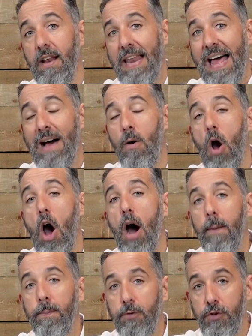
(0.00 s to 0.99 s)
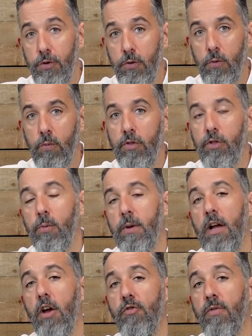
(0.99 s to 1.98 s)
to allow up to
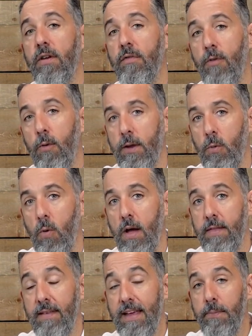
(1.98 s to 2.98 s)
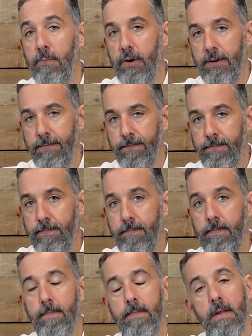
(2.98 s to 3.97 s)
340 watts input.
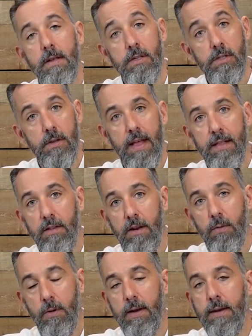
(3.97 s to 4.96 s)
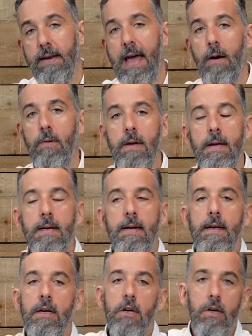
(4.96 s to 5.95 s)
So that's another one. Now,
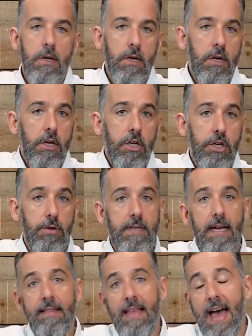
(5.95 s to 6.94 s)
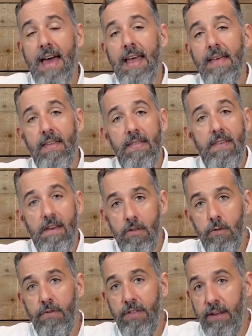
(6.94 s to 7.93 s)
you take that, and then the
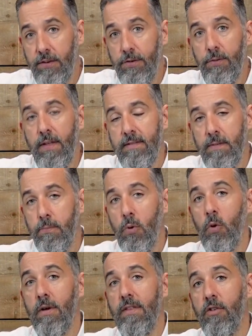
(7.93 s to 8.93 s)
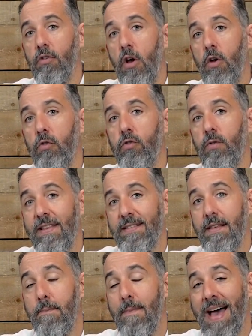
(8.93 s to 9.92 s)
other thing too that's important, there's also
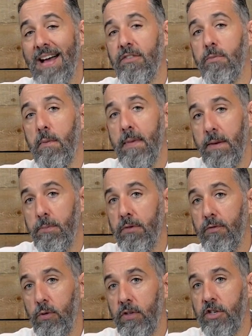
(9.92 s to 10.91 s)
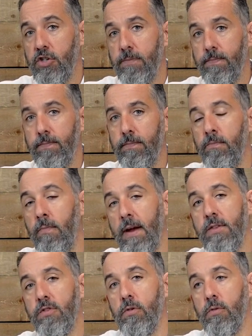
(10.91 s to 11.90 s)
this maximum input voltage,
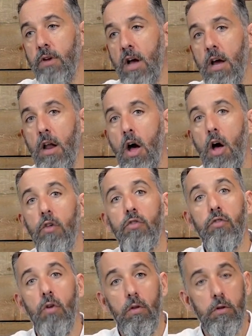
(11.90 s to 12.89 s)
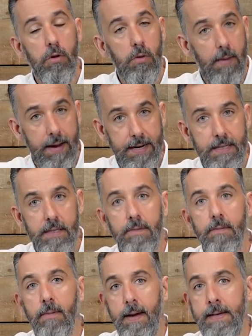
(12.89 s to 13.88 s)
right? So not all solar arrays,
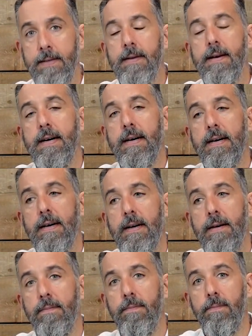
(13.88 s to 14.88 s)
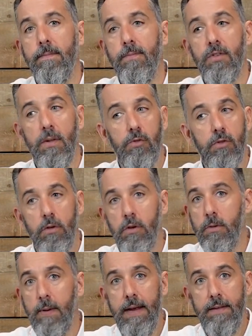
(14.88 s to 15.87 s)
right? Some
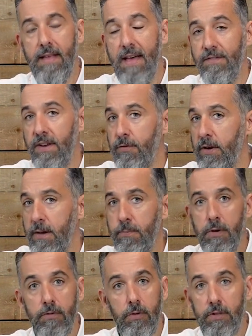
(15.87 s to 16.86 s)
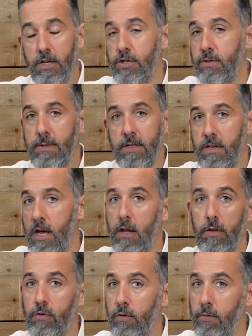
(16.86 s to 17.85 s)
solar arrays have different input voltages because not
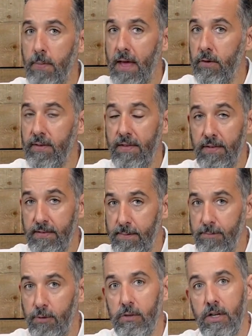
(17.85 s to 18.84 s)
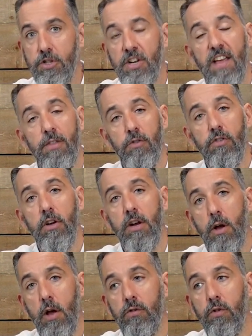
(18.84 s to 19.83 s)
all solar panels have the same voltage. And there's going
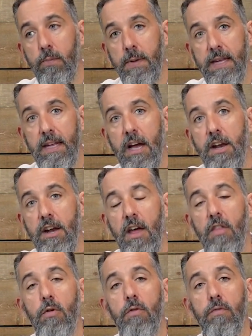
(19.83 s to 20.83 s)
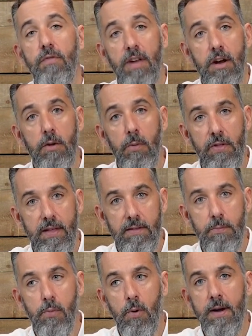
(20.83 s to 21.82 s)
to also be another variable that's
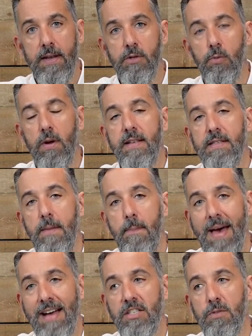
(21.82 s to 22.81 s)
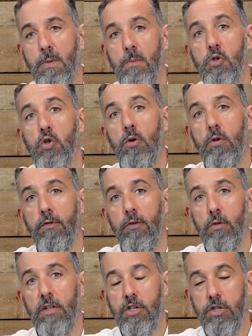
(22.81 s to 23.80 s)
important, is what is the maximum solar
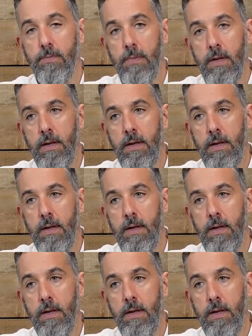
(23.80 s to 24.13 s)
voltage.